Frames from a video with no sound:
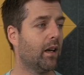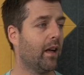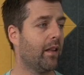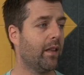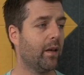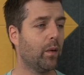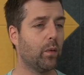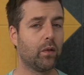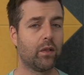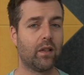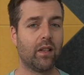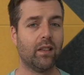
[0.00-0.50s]
I
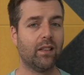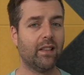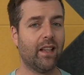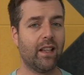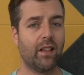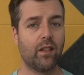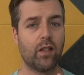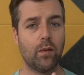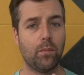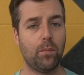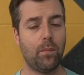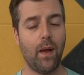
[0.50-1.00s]
think it was the
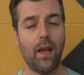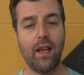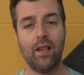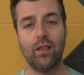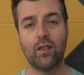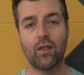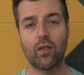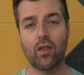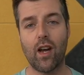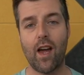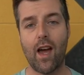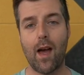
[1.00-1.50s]
Leonard
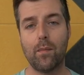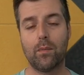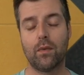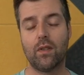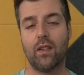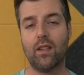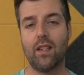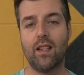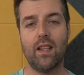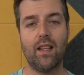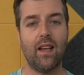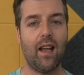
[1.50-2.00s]
bass traps,
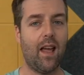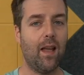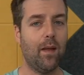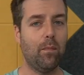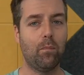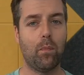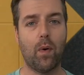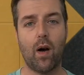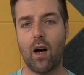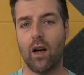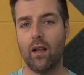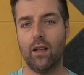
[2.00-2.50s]
and he
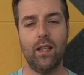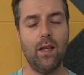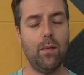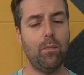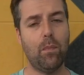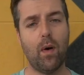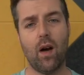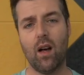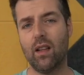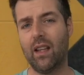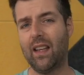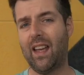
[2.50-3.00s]
bought
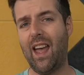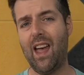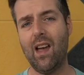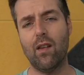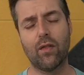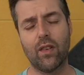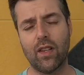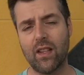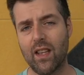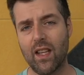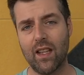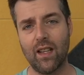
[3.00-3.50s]
like
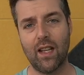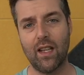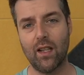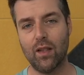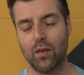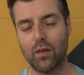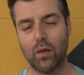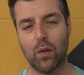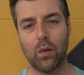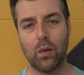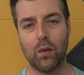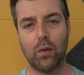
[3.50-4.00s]
everything they
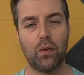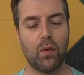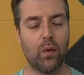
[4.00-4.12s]
sold.